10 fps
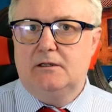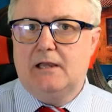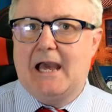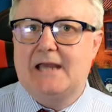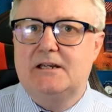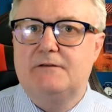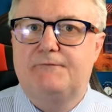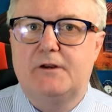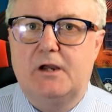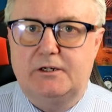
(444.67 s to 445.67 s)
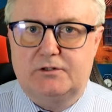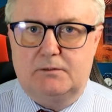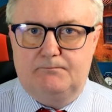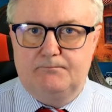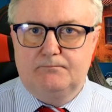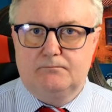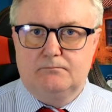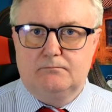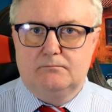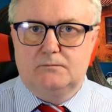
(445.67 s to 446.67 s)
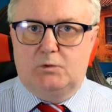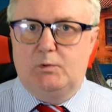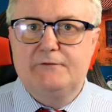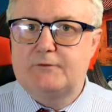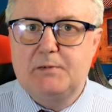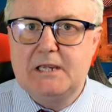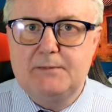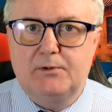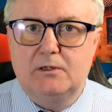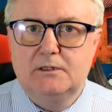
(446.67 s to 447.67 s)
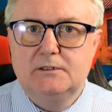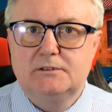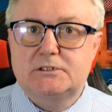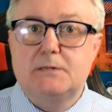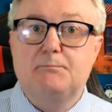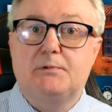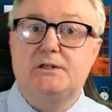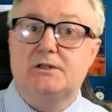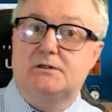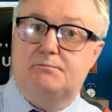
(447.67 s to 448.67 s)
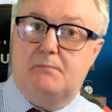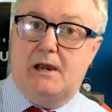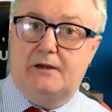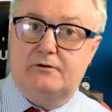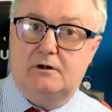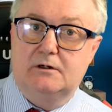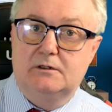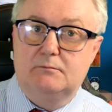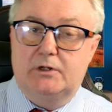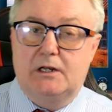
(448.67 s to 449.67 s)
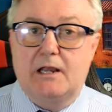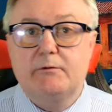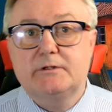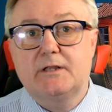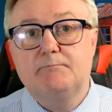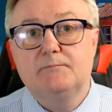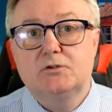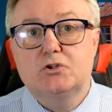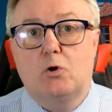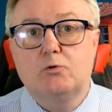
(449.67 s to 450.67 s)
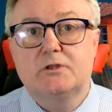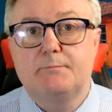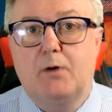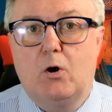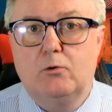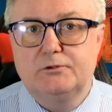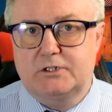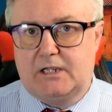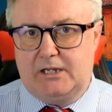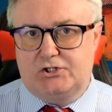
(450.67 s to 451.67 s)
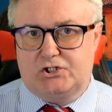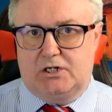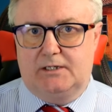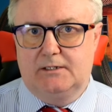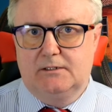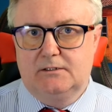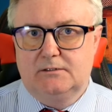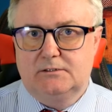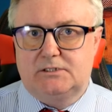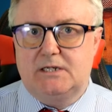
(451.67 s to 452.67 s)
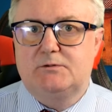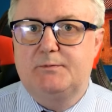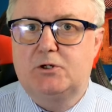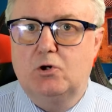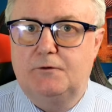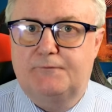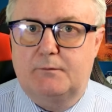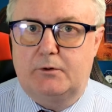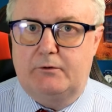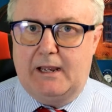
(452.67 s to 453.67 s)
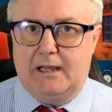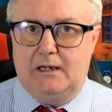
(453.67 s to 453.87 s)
ad infinitum. The will of the people simply didn't matter. But allowing them to go to the polls occasionally seemed to be good for morale.